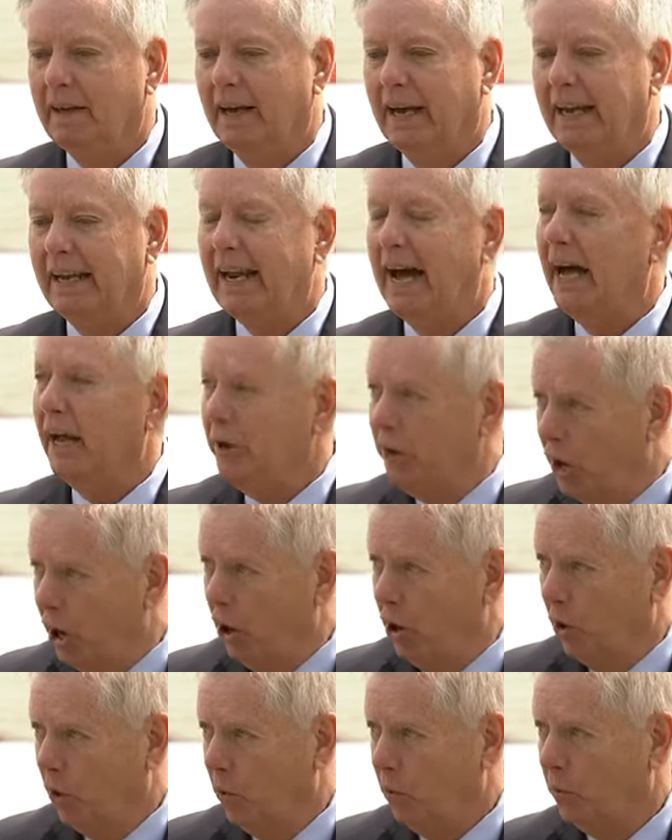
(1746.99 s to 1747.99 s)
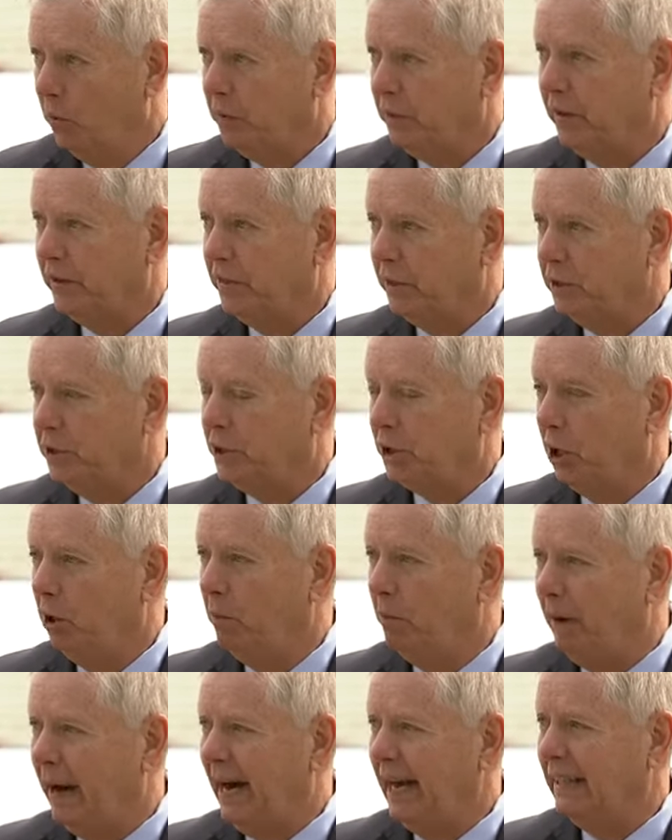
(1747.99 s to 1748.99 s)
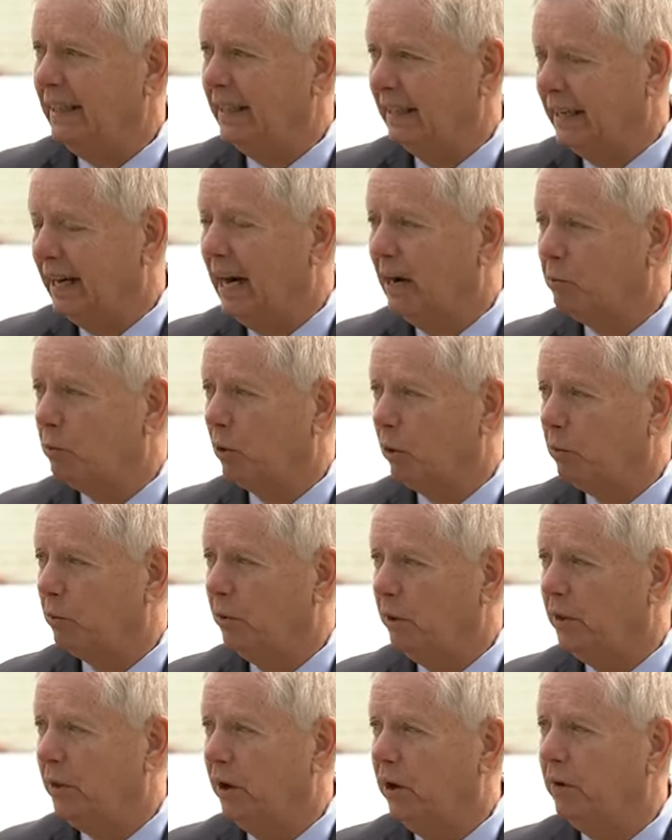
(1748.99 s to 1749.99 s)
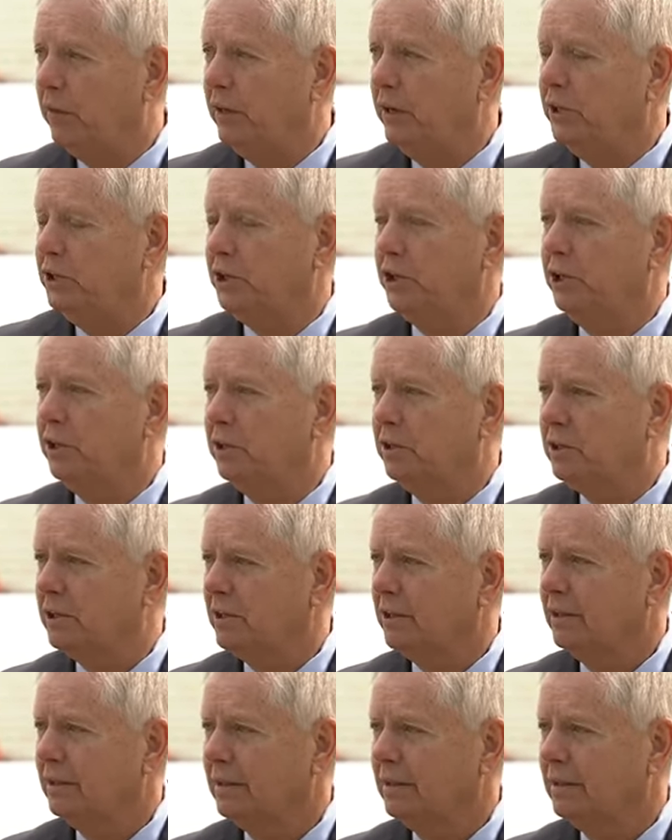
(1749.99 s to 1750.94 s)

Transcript: And I know that the Joe Biden that I worked with all these years